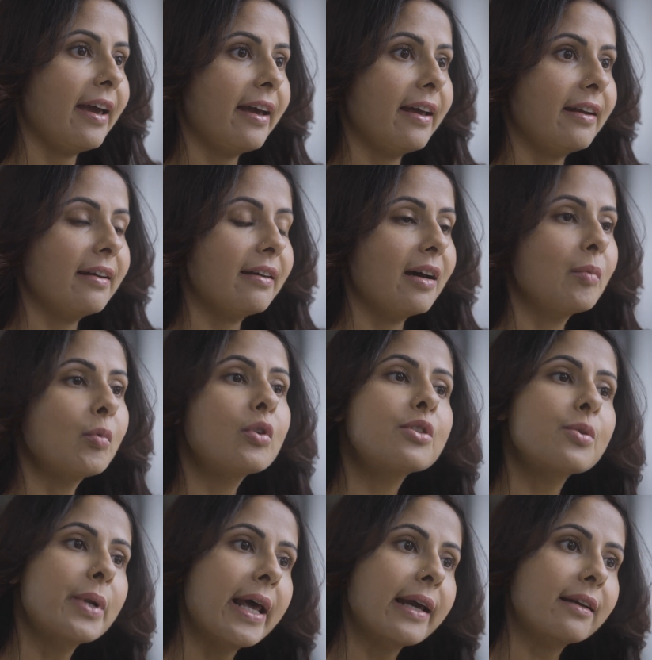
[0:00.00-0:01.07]
and I'm
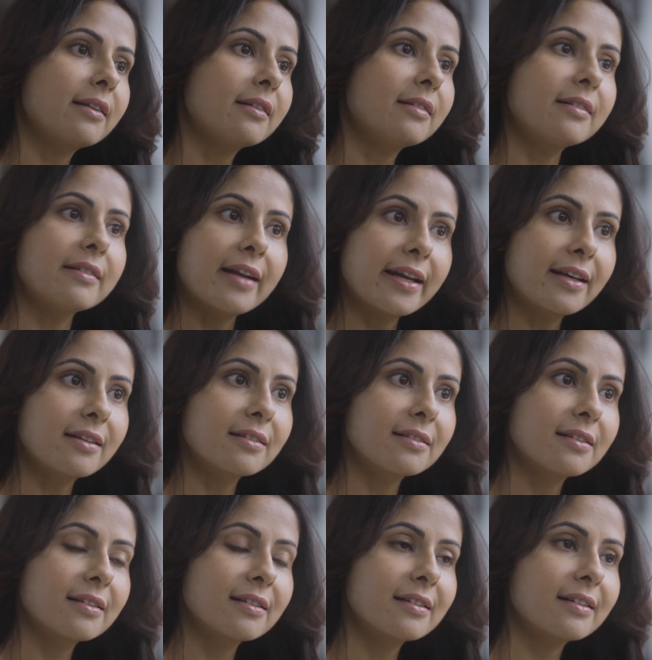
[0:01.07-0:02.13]
also an actor, a writer,
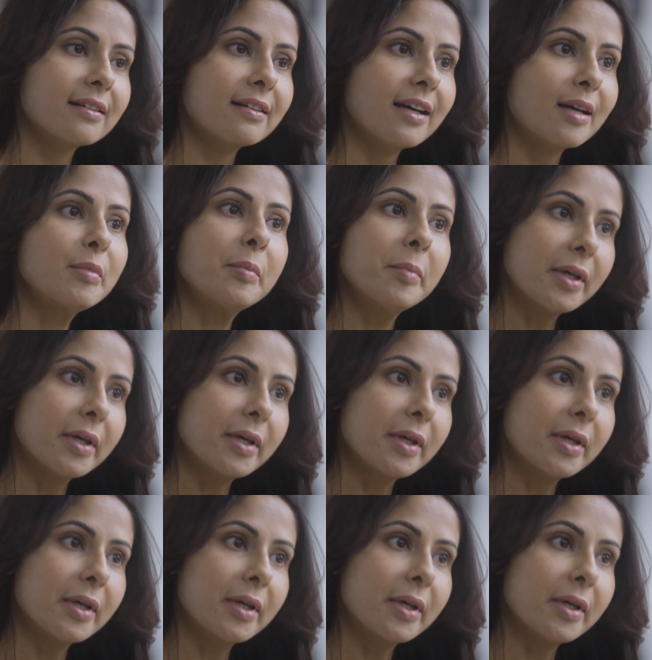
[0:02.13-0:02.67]
I'm a